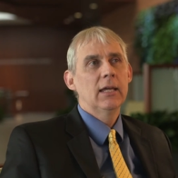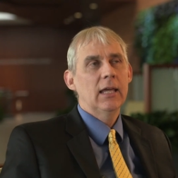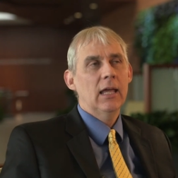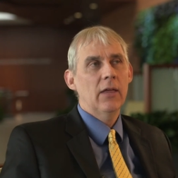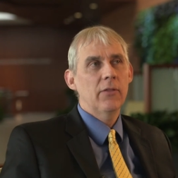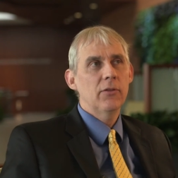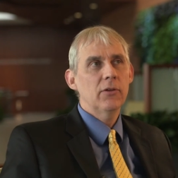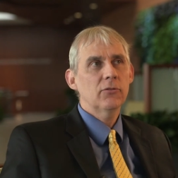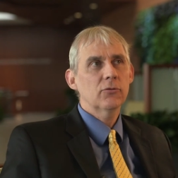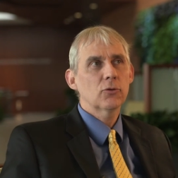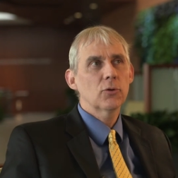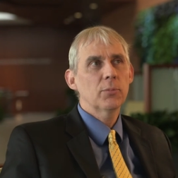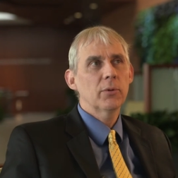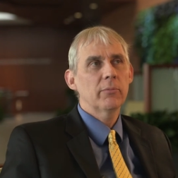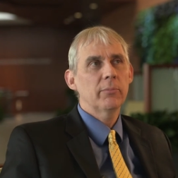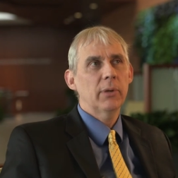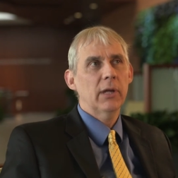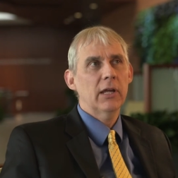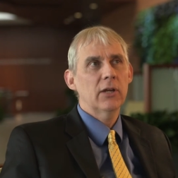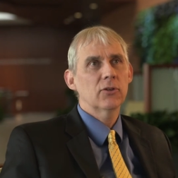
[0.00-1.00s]
And this group
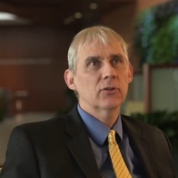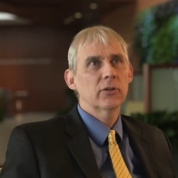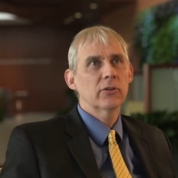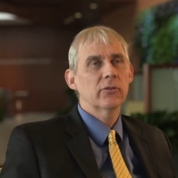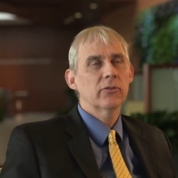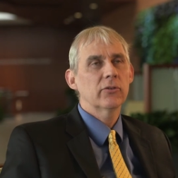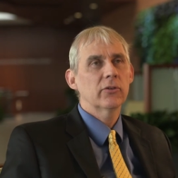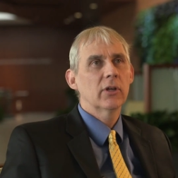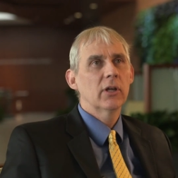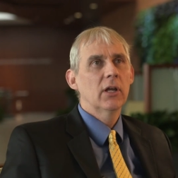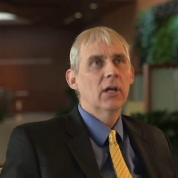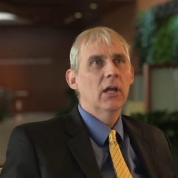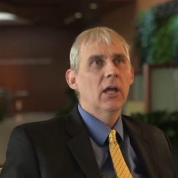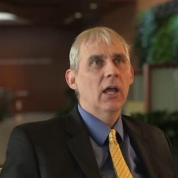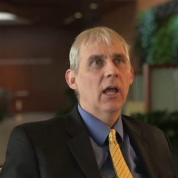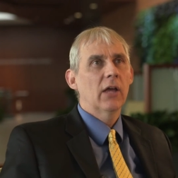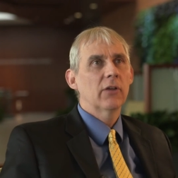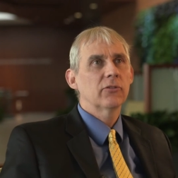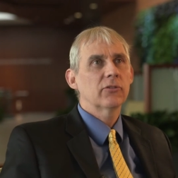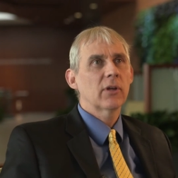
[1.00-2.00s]
of patients
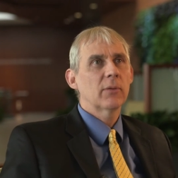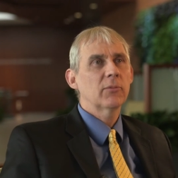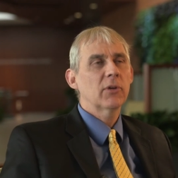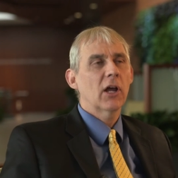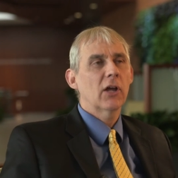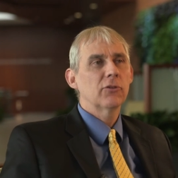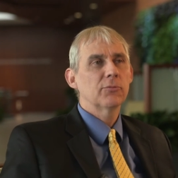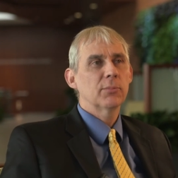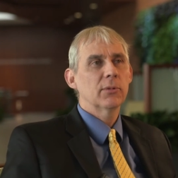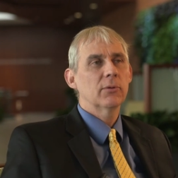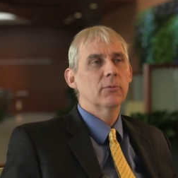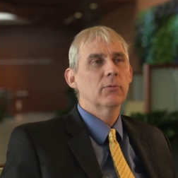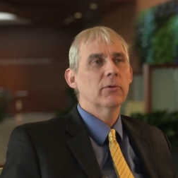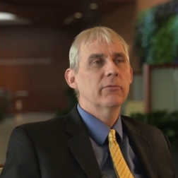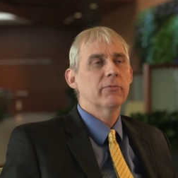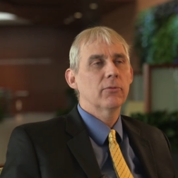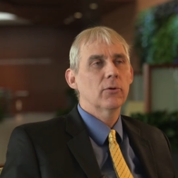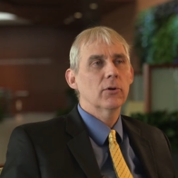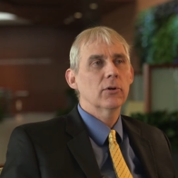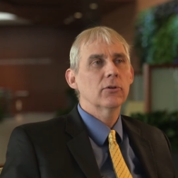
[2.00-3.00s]
has sometimes been
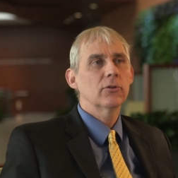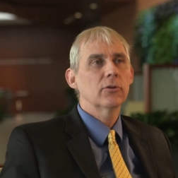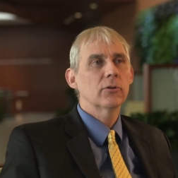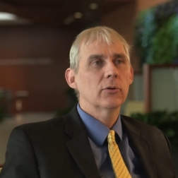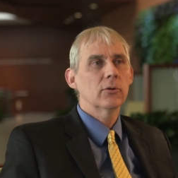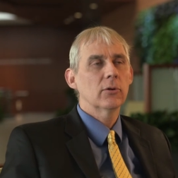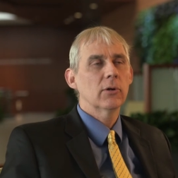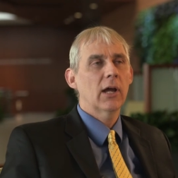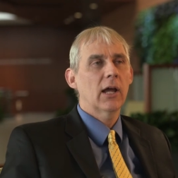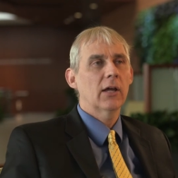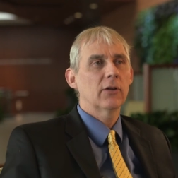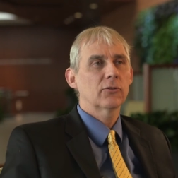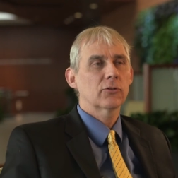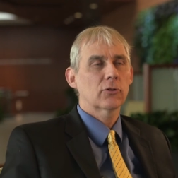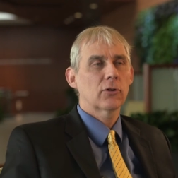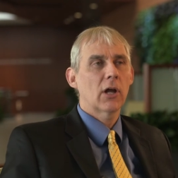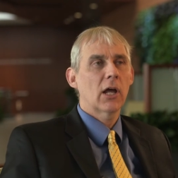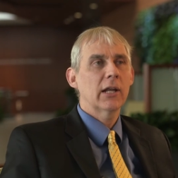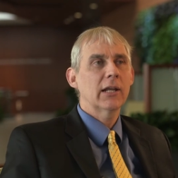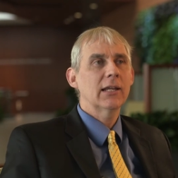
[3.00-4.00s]
referred to as
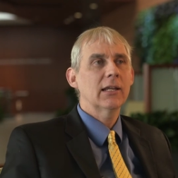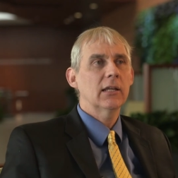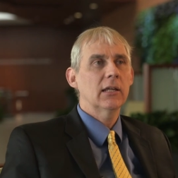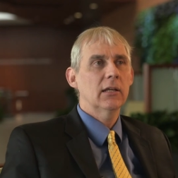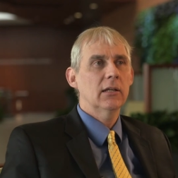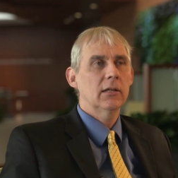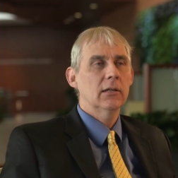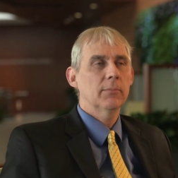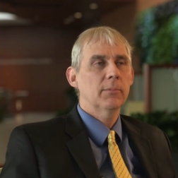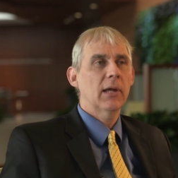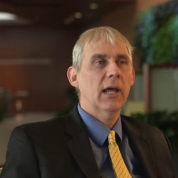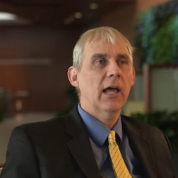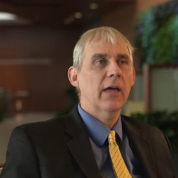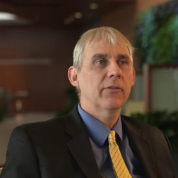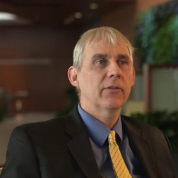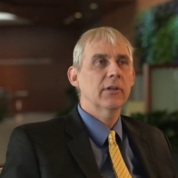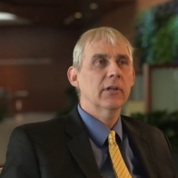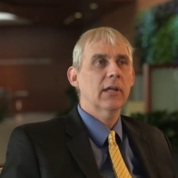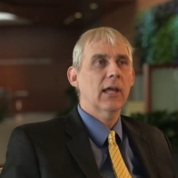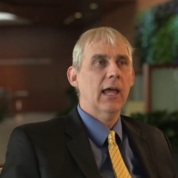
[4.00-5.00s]
chronic
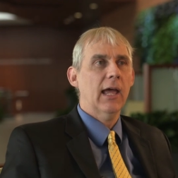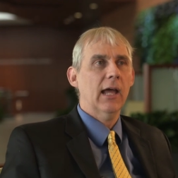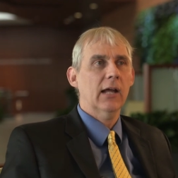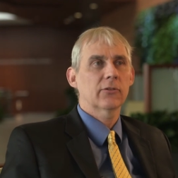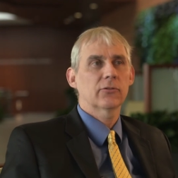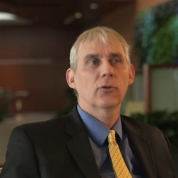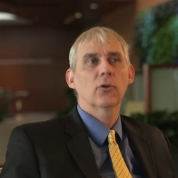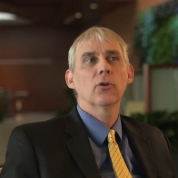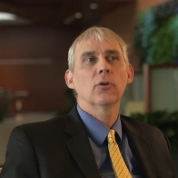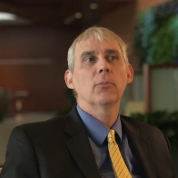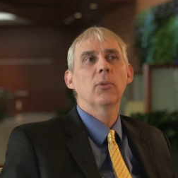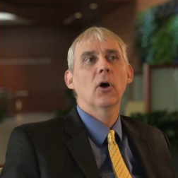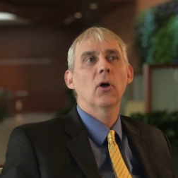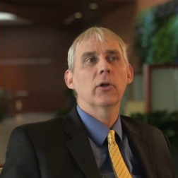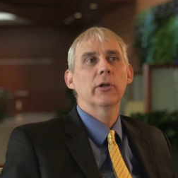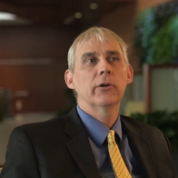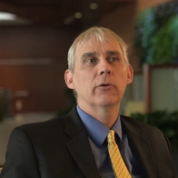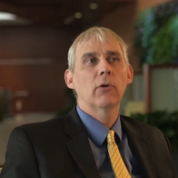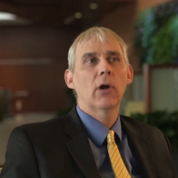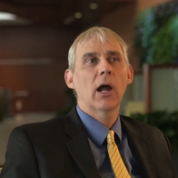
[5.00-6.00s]
idiopathic axonal
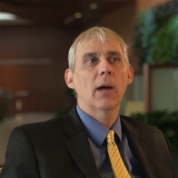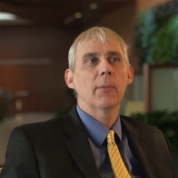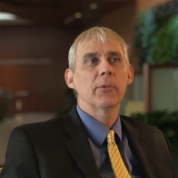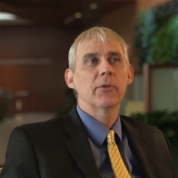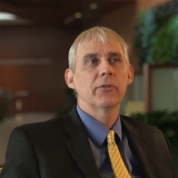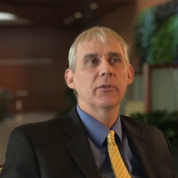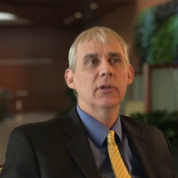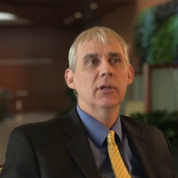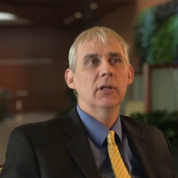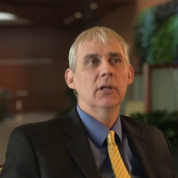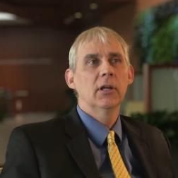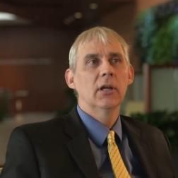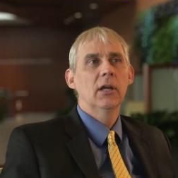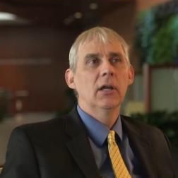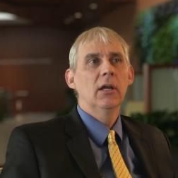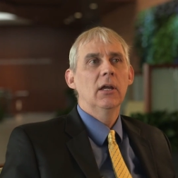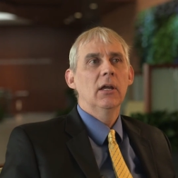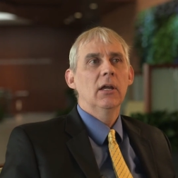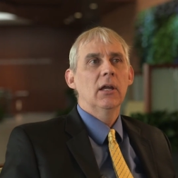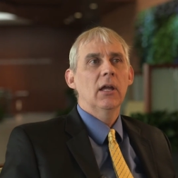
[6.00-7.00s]
polyneuropathy.
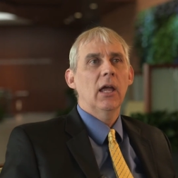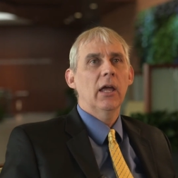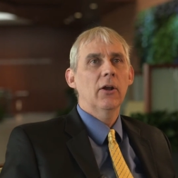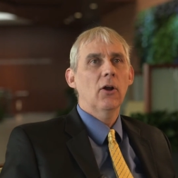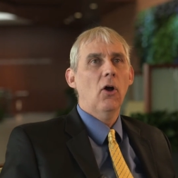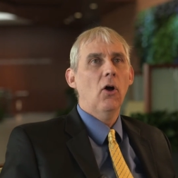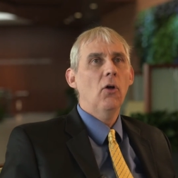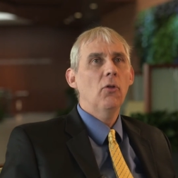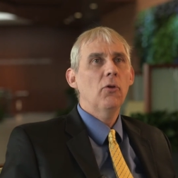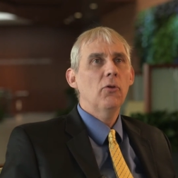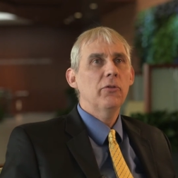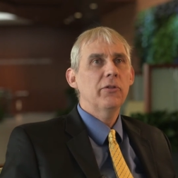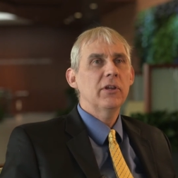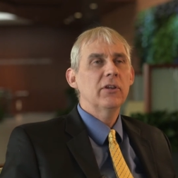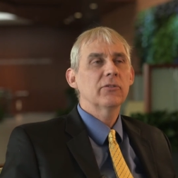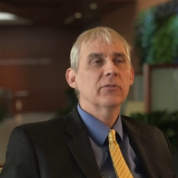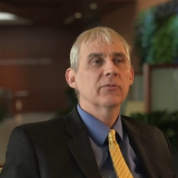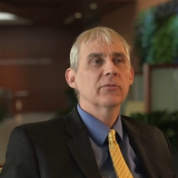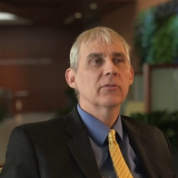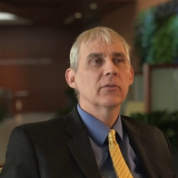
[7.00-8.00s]
And although
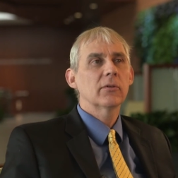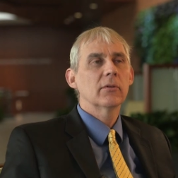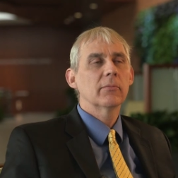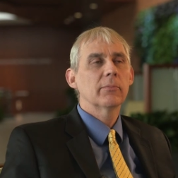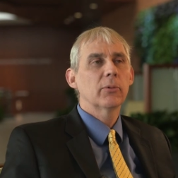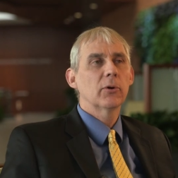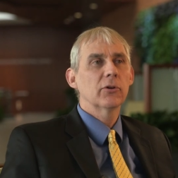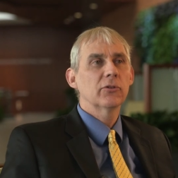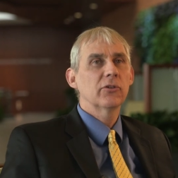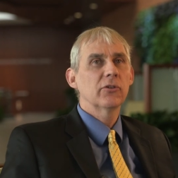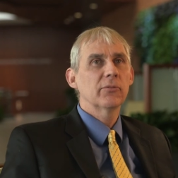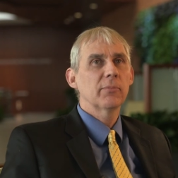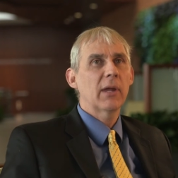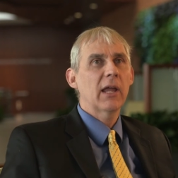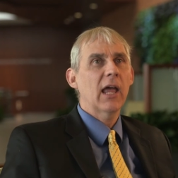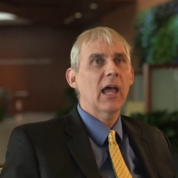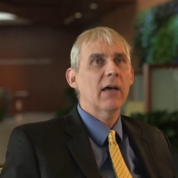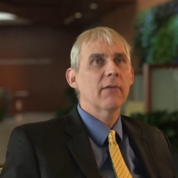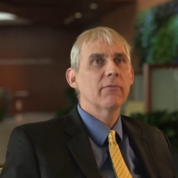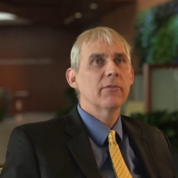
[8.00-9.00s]
these persons may
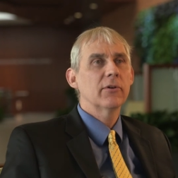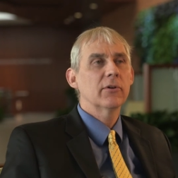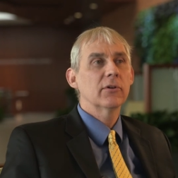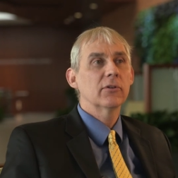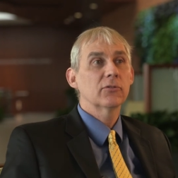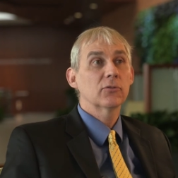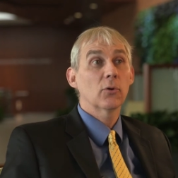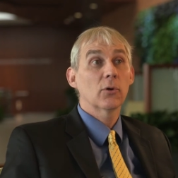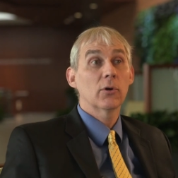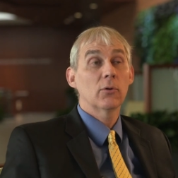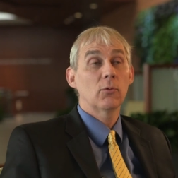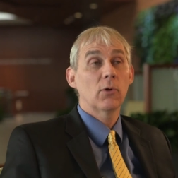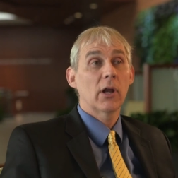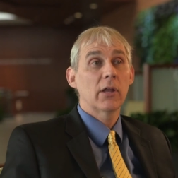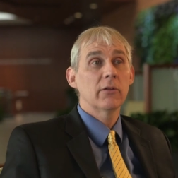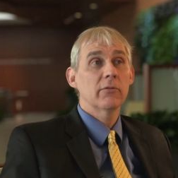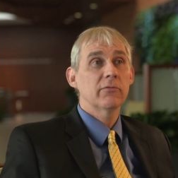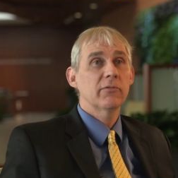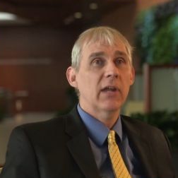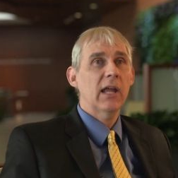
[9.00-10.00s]
have their disorder run
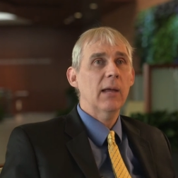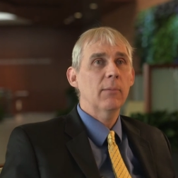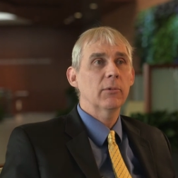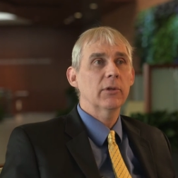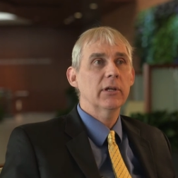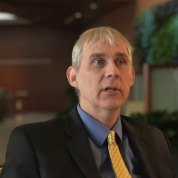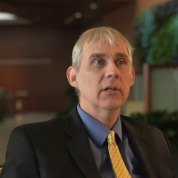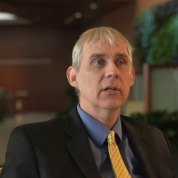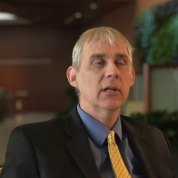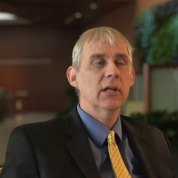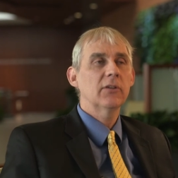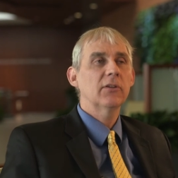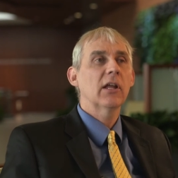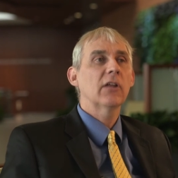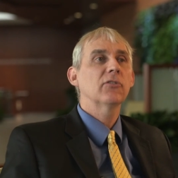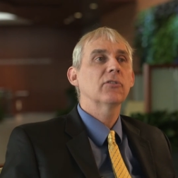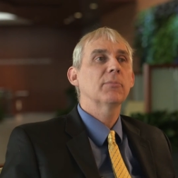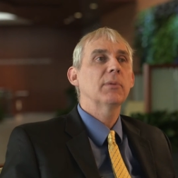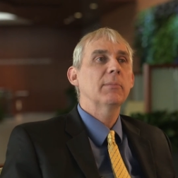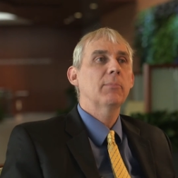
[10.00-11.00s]
in the family, it
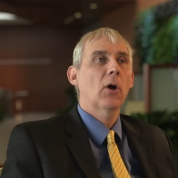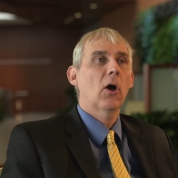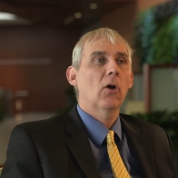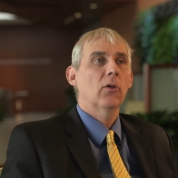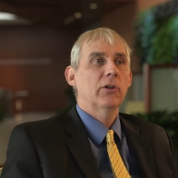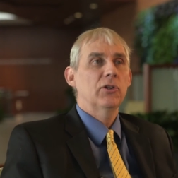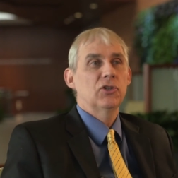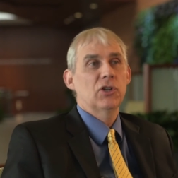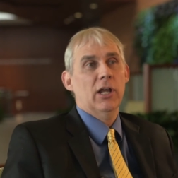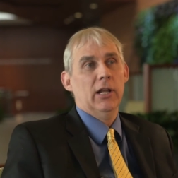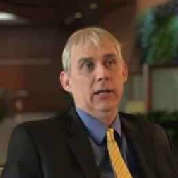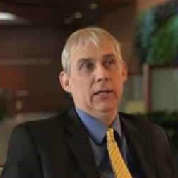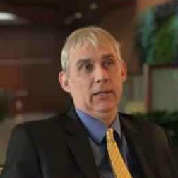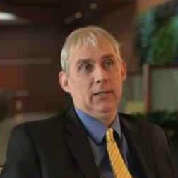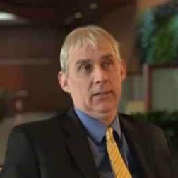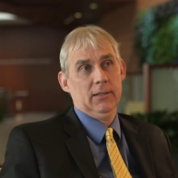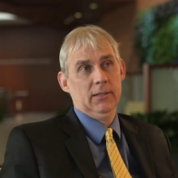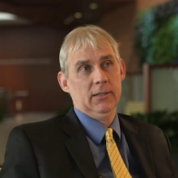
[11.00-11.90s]
tends to be polygenic.